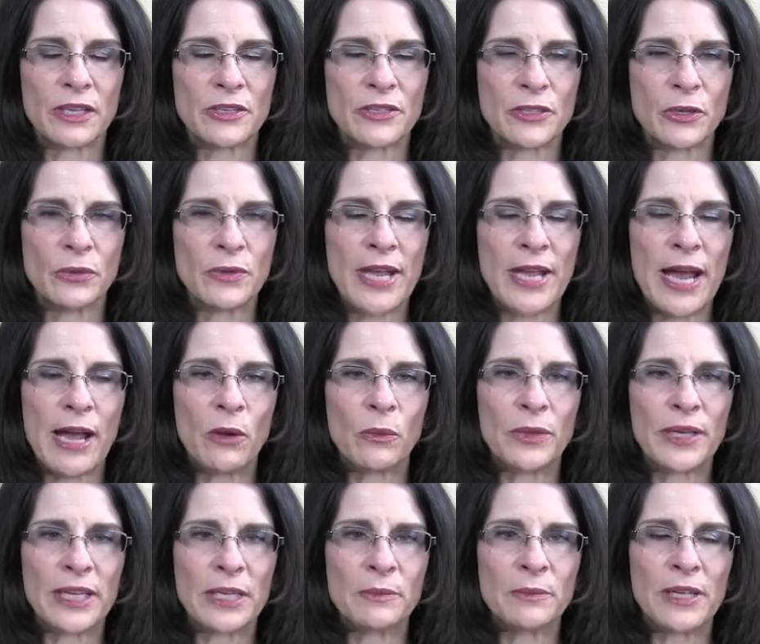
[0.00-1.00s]
so now
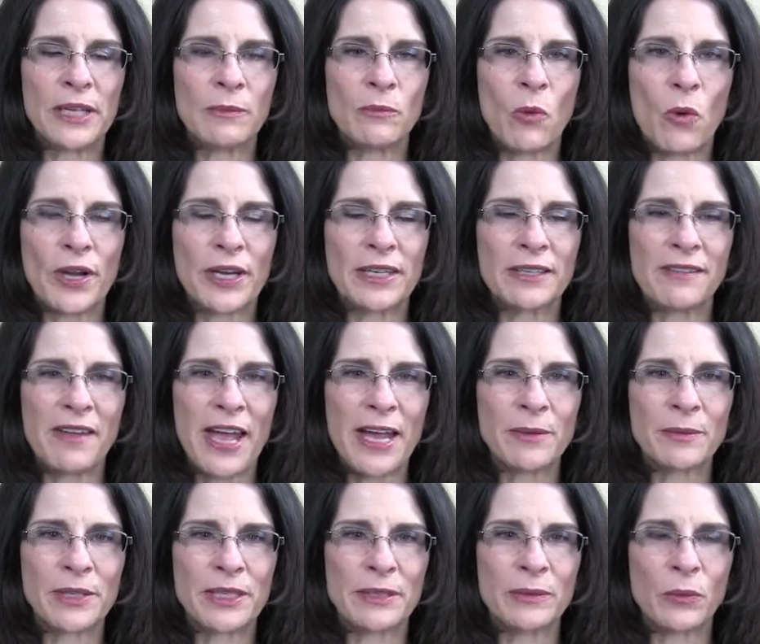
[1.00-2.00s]
we can be more in
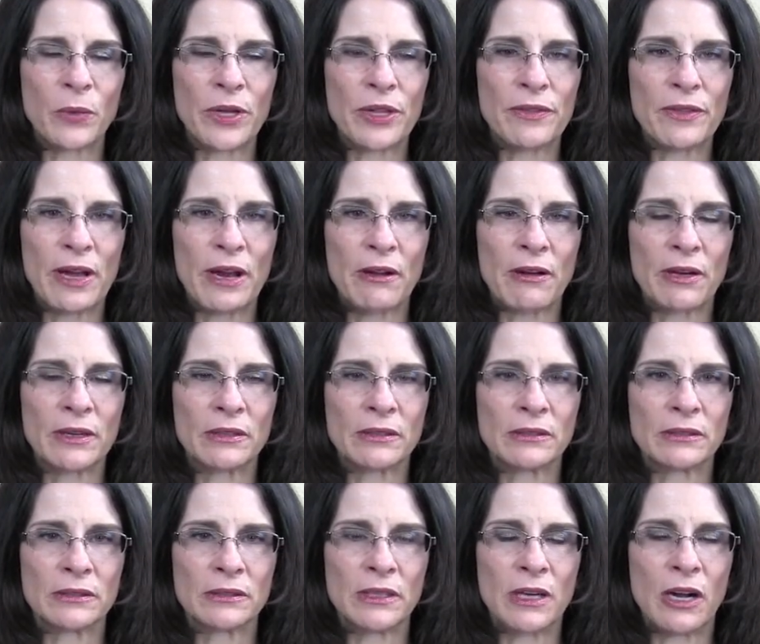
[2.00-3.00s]
alignment with
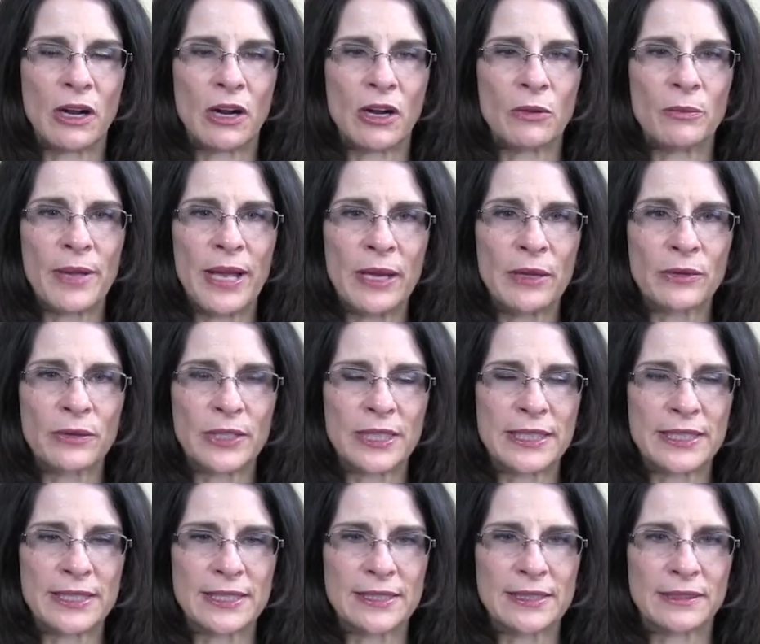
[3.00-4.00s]
our
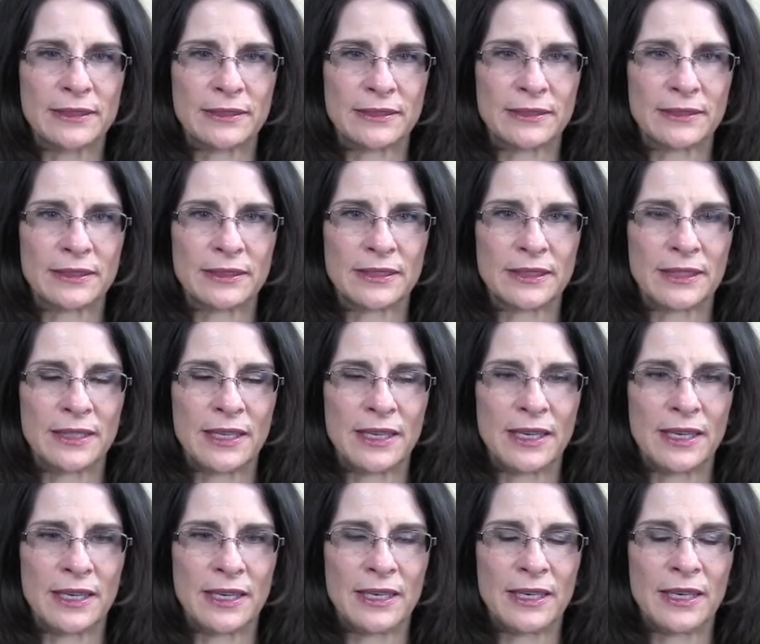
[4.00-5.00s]
boundaries.
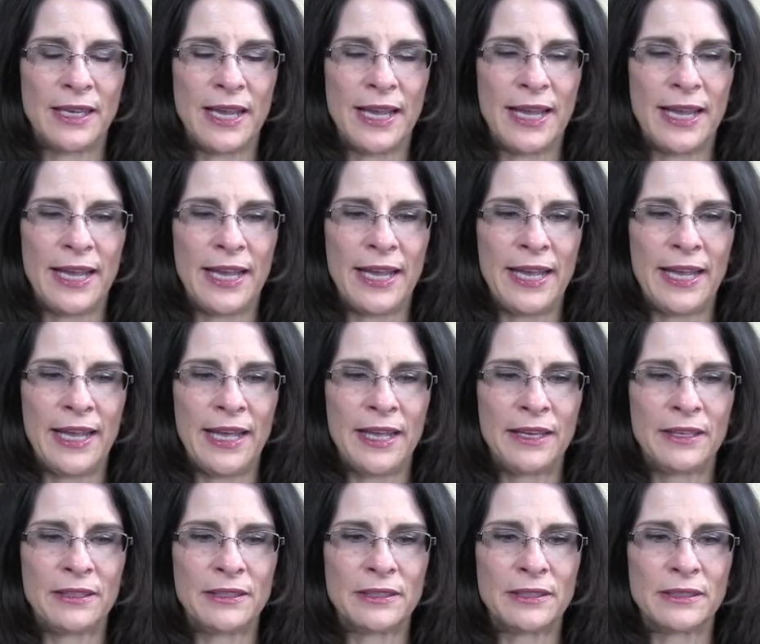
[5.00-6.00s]

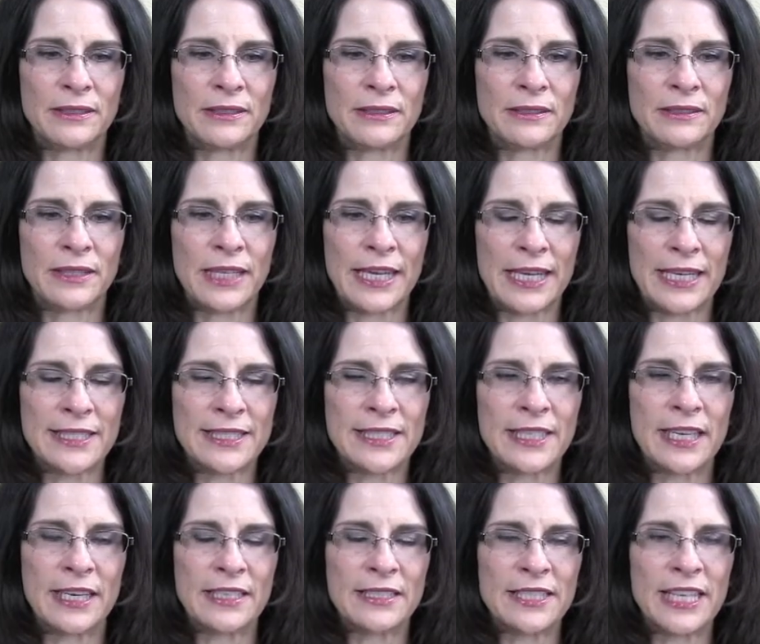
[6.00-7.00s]
And like I
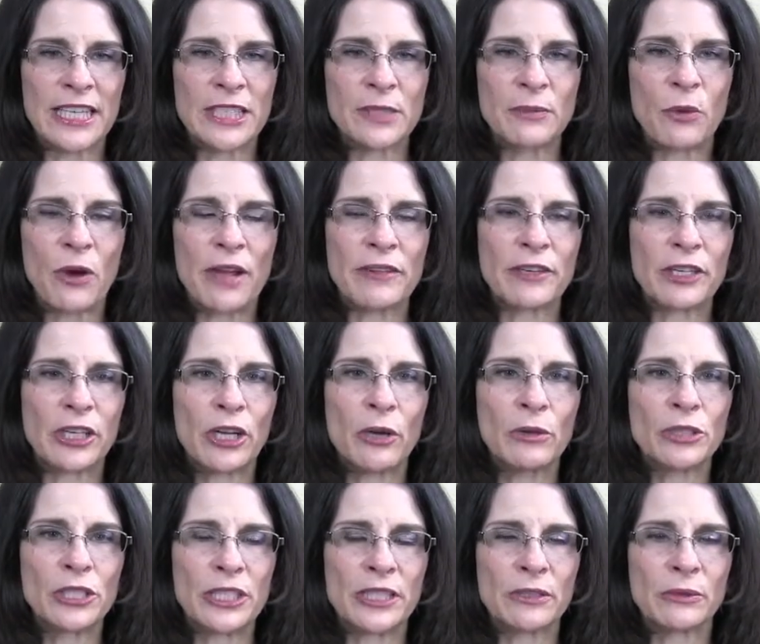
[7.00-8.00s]
said, it takes private
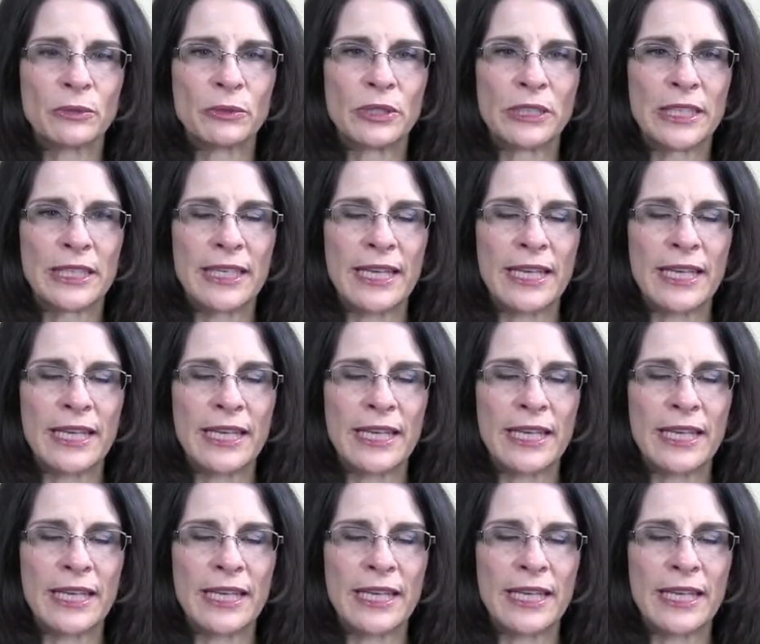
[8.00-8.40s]
coaching to really